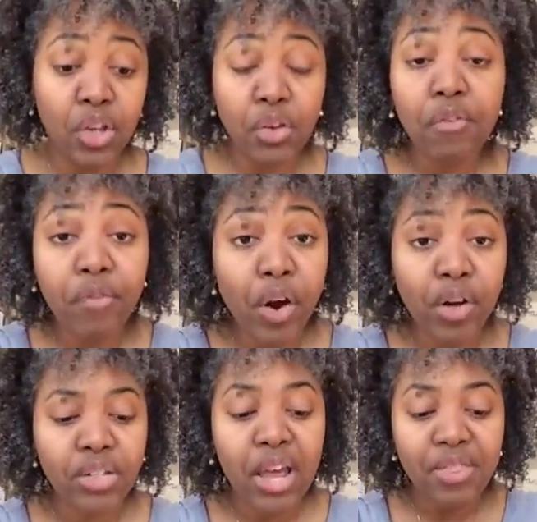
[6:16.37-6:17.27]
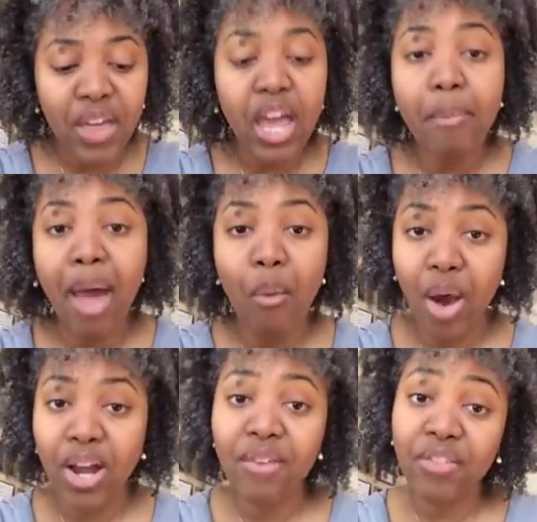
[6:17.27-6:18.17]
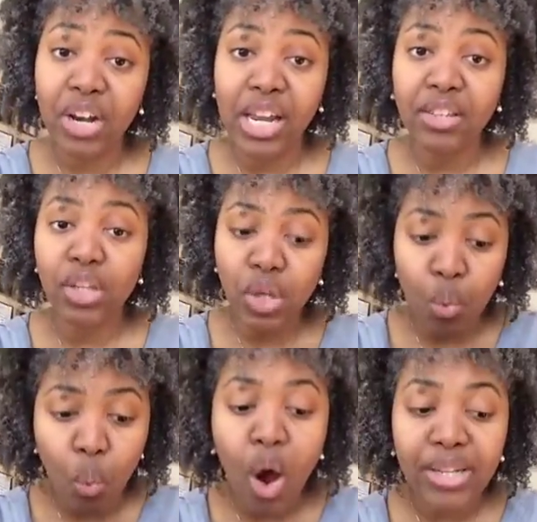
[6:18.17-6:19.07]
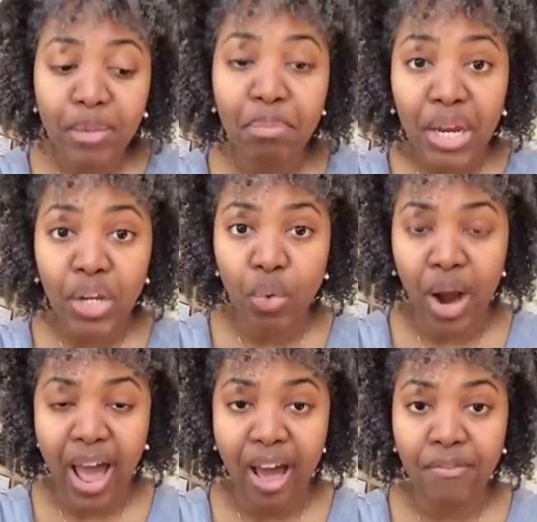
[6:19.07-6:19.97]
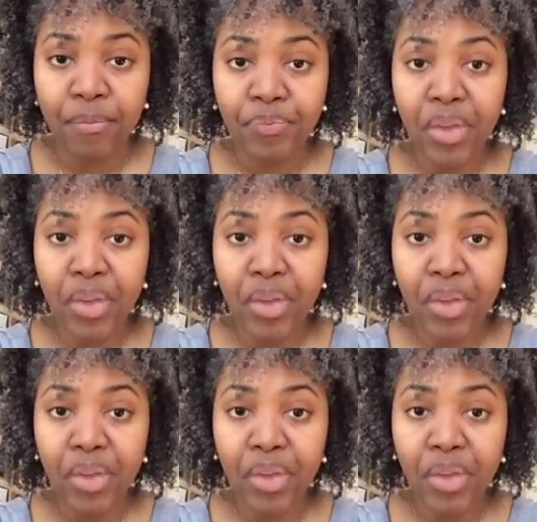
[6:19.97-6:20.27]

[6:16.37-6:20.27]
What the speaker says: So first, think about whatever it is that you want to be, do, or have.